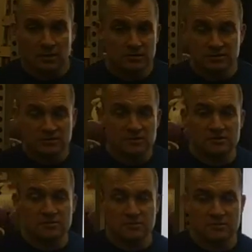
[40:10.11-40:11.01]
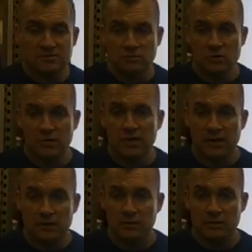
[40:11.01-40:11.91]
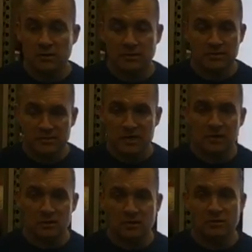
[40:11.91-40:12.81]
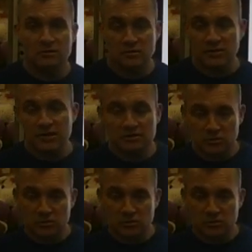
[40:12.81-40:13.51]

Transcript: It just doesn't work out. It's not good. So yes,